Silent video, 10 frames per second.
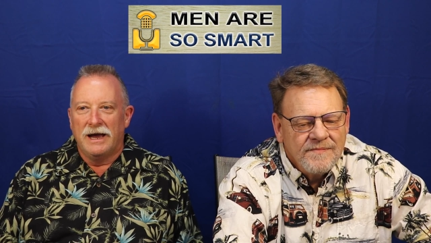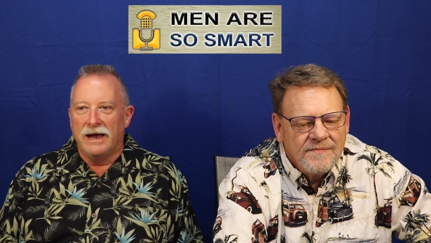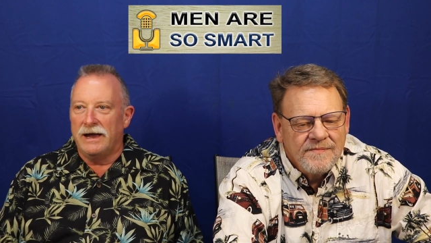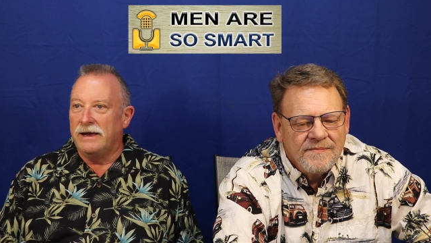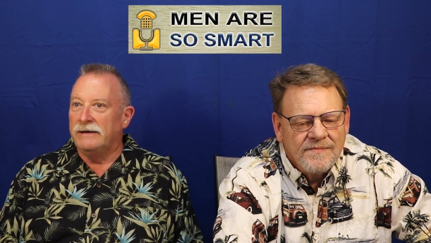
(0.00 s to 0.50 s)

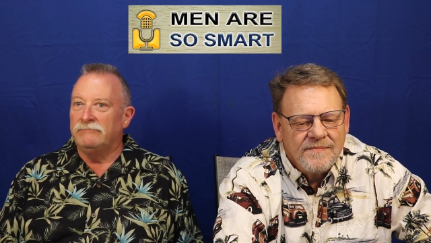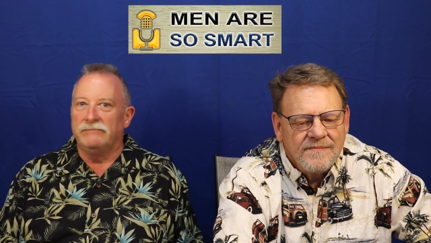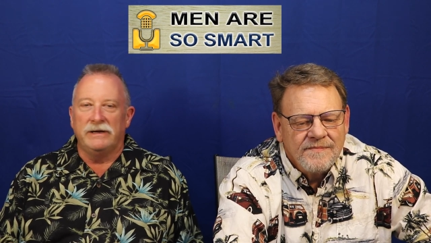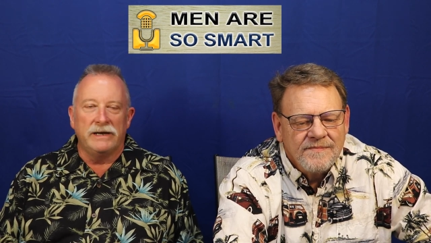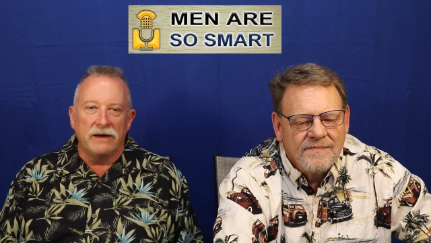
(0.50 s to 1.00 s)
Speaker 1: Uh,
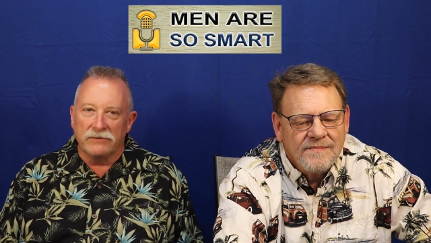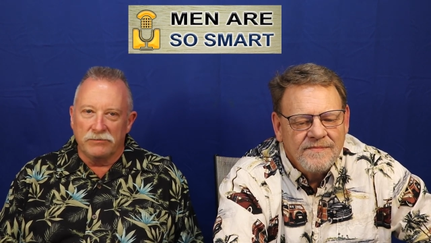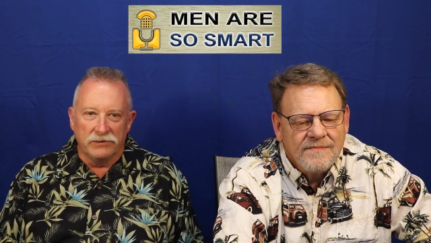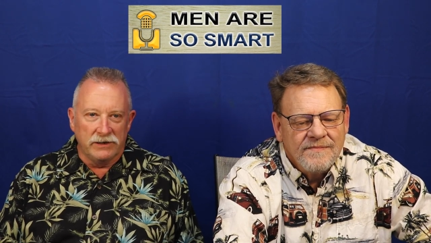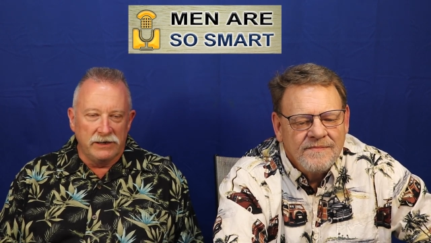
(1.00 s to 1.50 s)
and
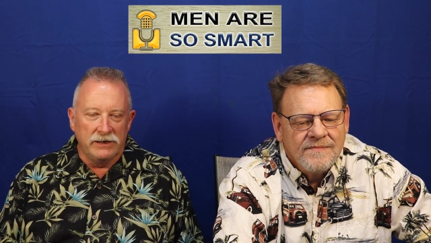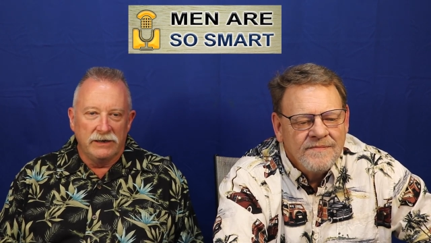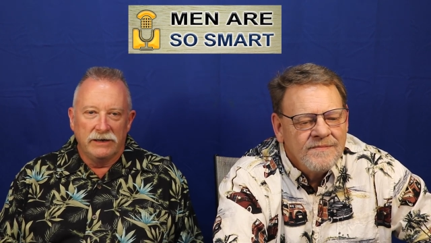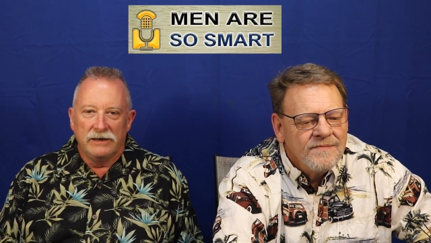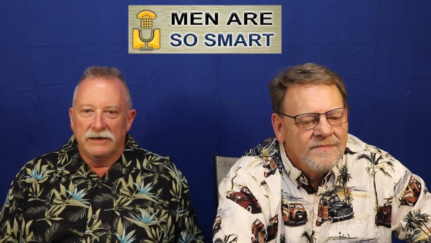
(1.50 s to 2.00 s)
inevitably,
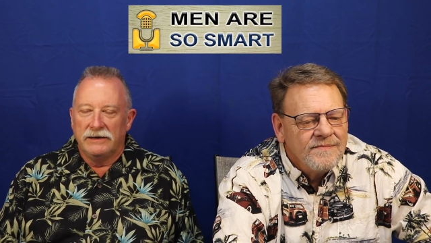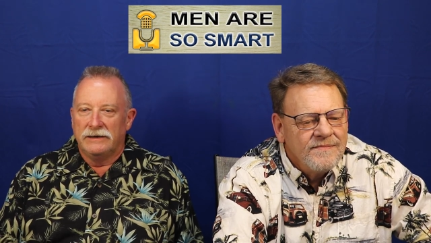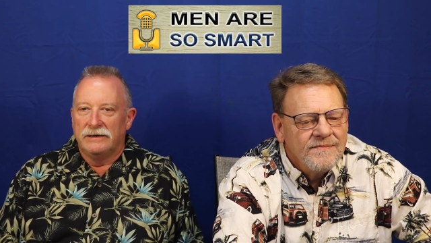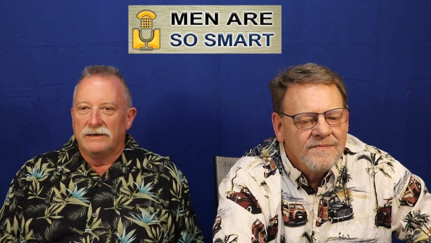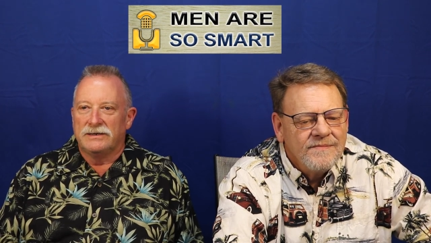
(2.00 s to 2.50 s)

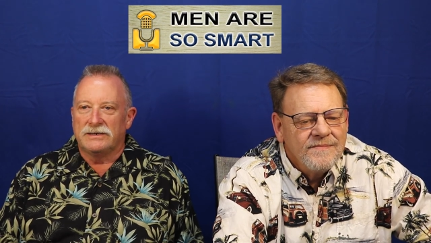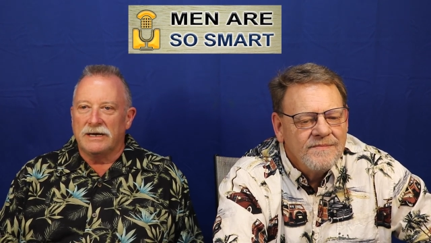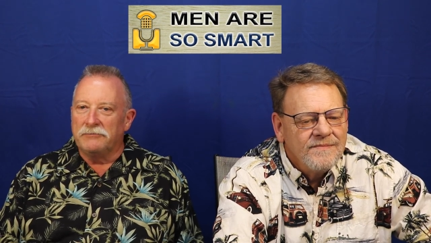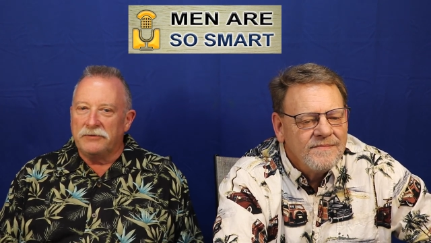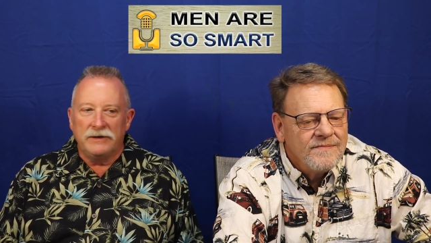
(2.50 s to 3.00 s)

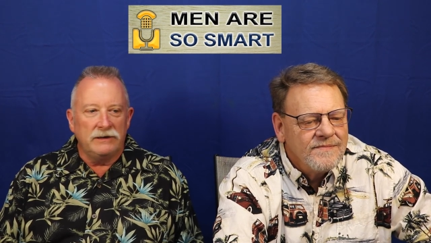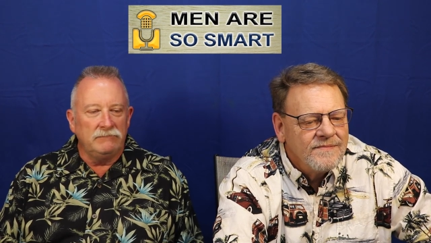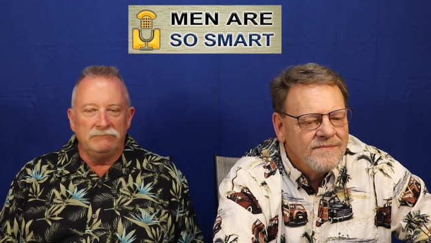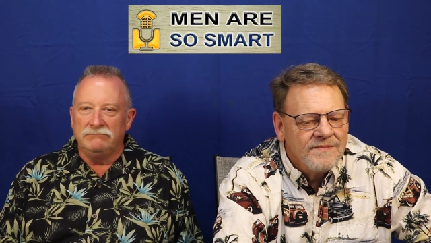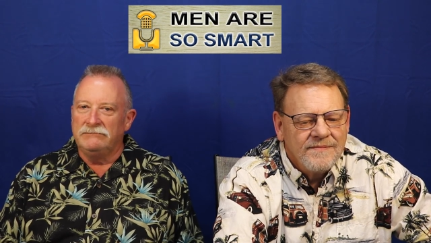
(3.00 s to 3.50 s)

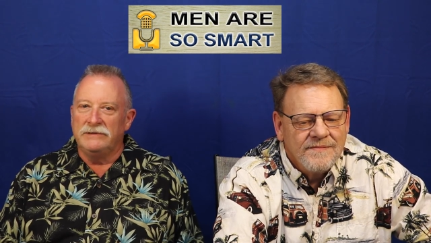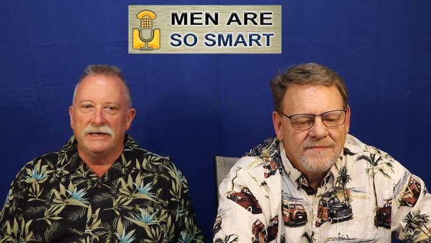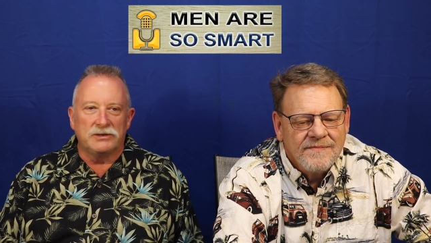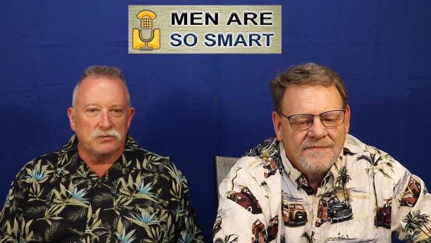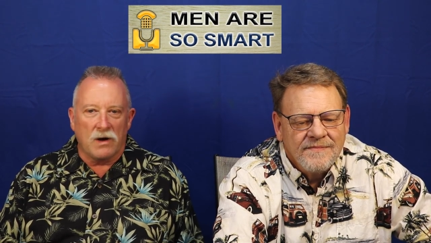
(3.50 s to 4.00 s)
something
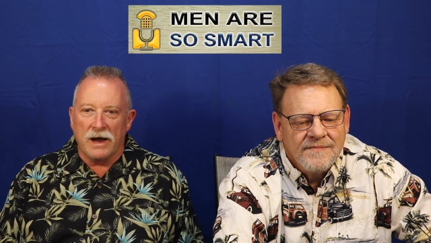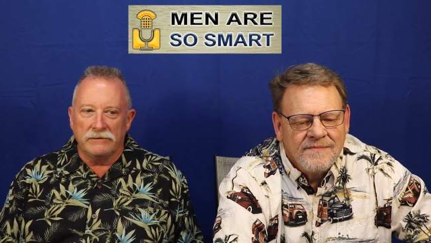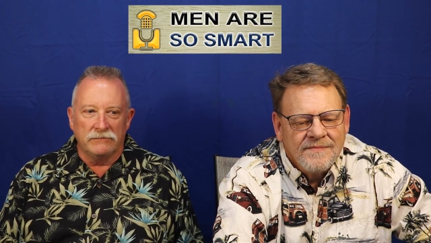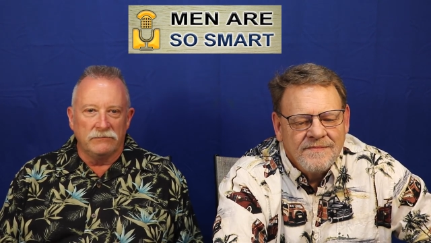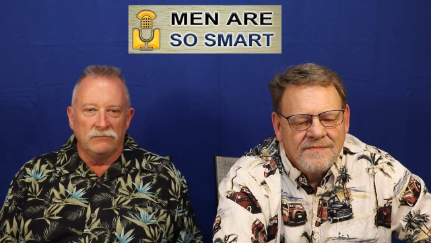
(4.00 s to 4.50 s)
gets
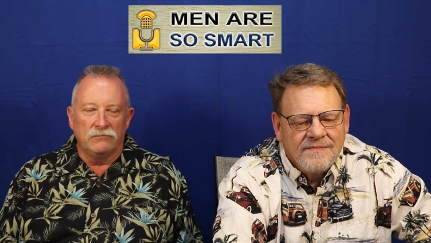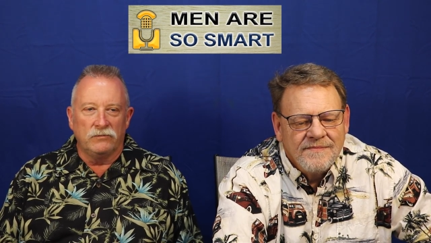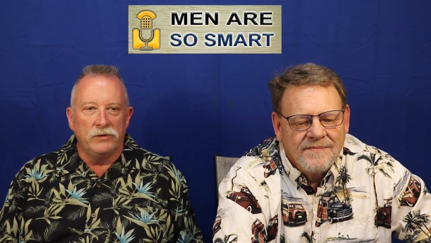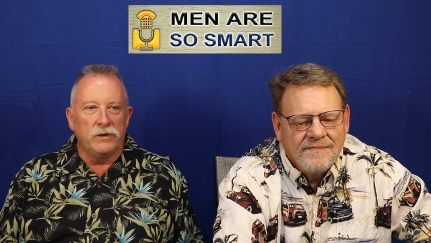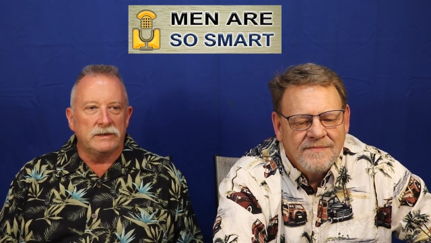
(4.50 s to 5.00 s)
rotten.
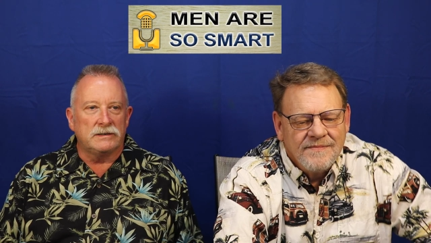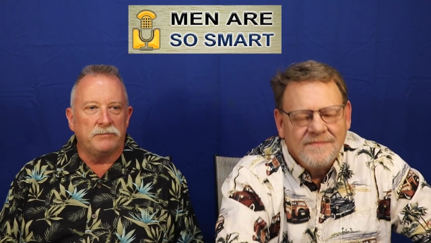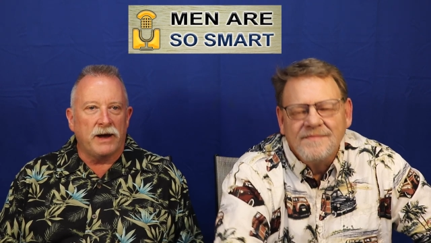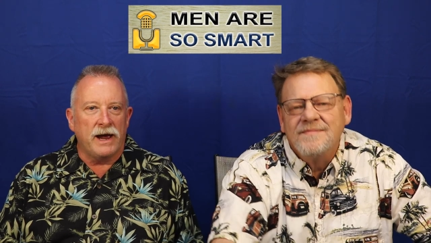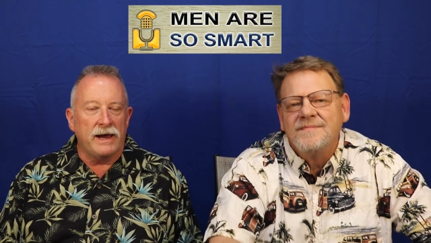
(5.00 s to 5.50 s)
We went to
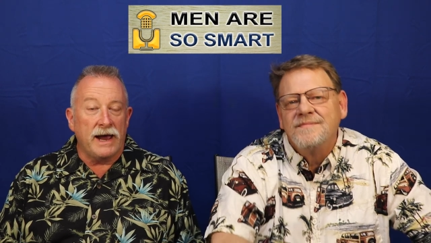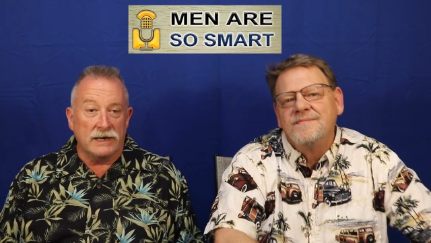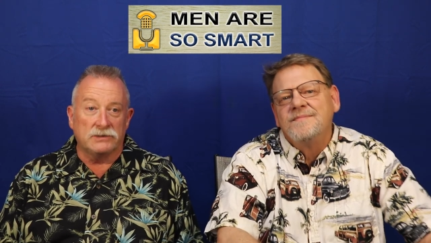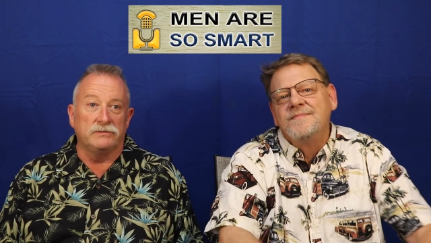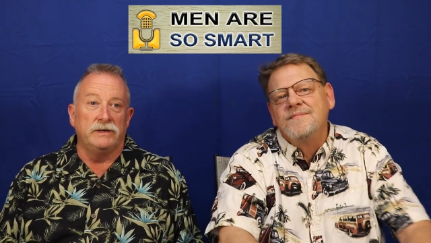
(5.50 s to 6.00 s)
buy,
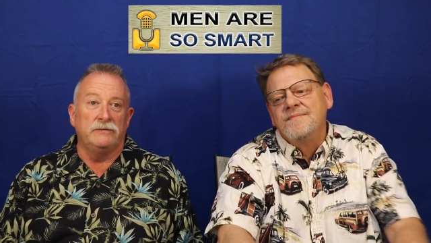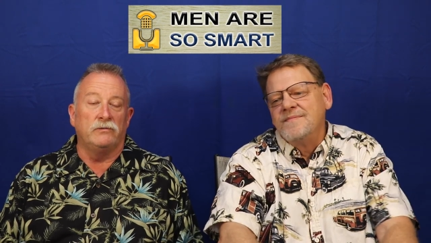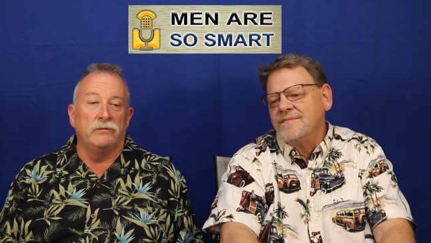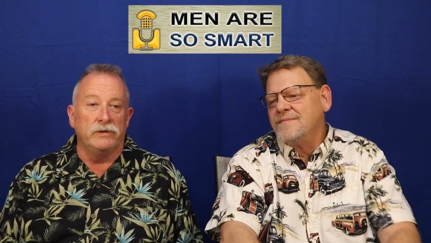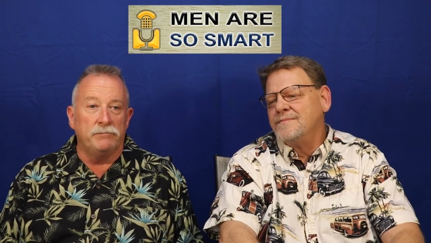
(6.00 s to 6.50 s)
actually,
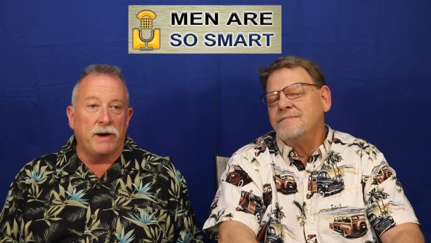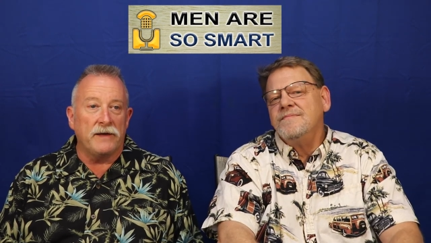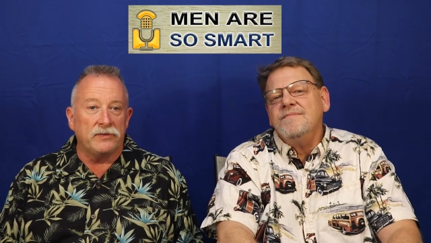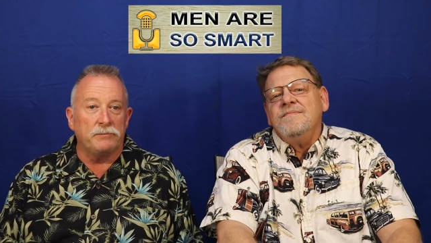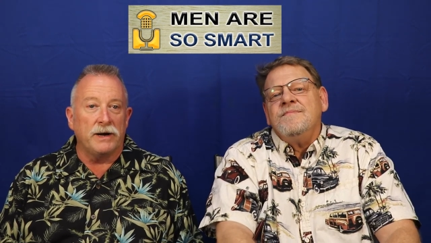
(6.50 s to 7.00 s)
when we
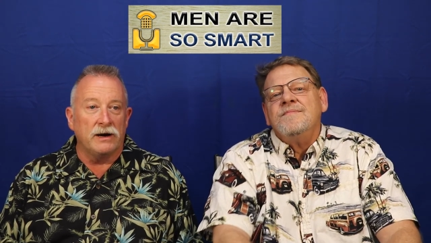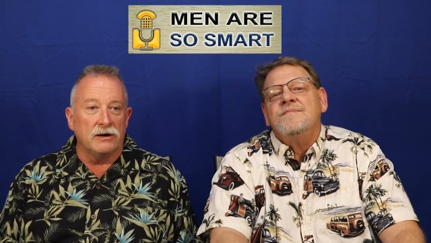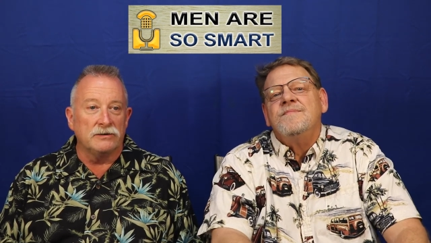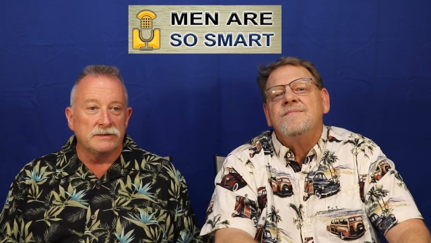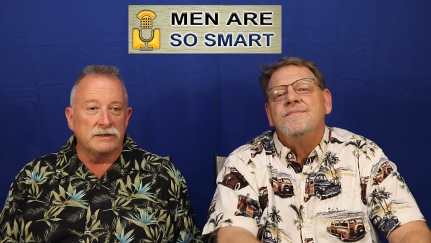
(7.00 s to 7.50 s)
bought the
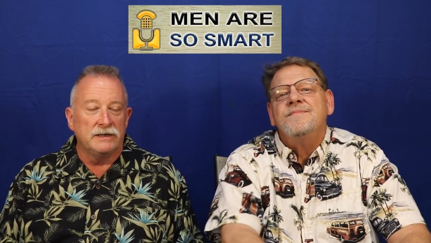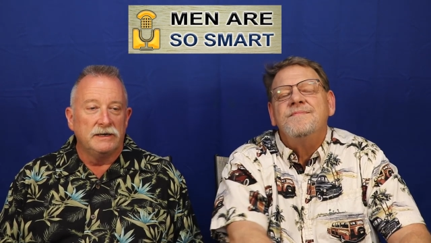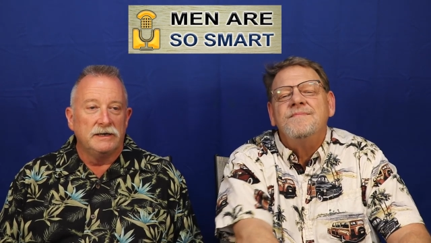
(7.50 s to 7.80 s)
pears,